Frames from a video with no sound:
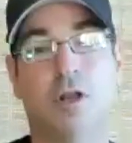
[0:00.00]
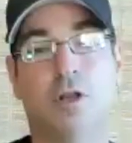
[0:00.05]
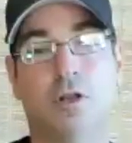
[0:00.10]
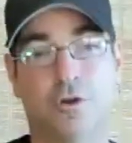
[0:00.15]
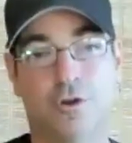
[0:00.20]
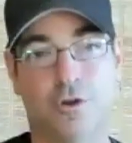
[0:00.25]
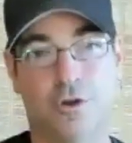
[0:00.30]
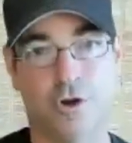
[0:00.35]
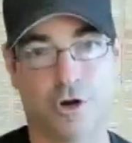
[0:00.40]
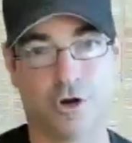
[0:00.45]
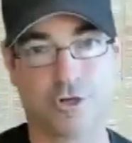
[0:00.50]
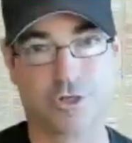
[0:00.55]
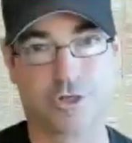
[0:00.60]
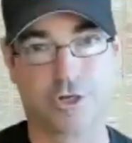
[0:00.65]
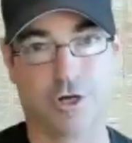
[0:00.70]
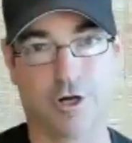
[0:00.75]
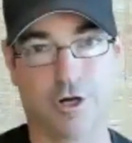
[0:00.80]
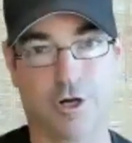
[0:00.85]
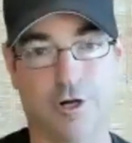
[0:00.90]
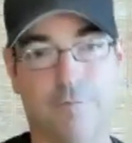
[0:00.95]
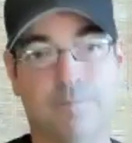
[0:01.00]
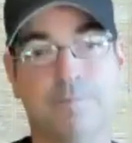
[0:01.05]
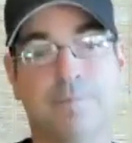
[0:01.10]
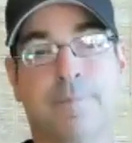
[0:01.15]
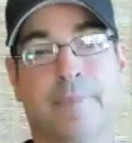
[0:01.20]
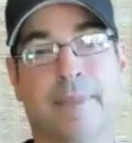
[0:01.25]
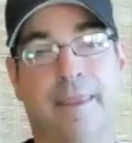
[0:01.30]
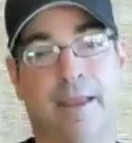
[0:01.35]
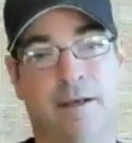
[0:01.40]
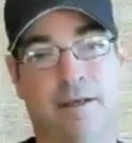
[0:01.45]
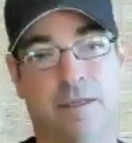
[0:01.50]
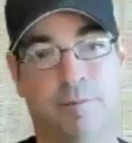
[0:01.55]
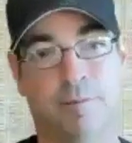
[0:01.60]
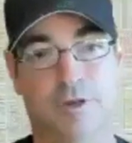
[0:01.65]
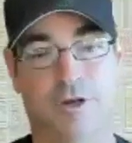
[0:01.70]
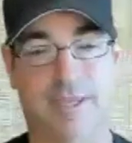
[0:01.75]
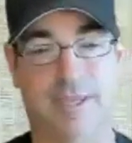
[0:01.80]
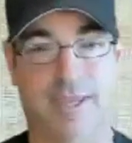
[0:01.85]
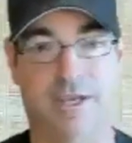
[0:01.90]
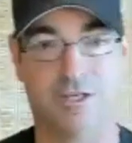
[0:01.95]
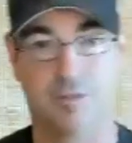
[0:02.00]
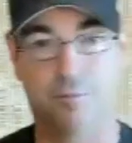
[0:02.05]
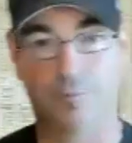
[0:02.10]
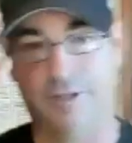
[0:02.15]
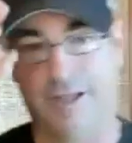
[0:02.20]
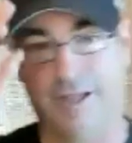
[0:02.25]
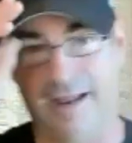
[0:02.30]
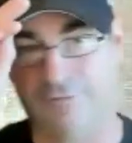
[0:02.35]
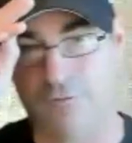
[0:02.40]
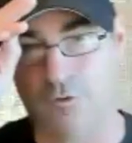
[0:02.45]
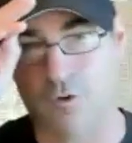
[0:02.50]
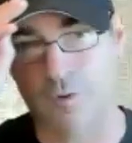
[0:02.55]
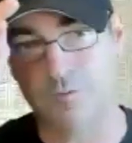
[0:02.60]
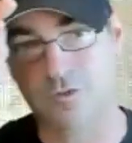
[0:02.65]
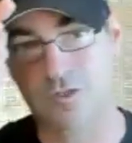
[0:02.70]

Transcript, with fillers: nurture and communication platform.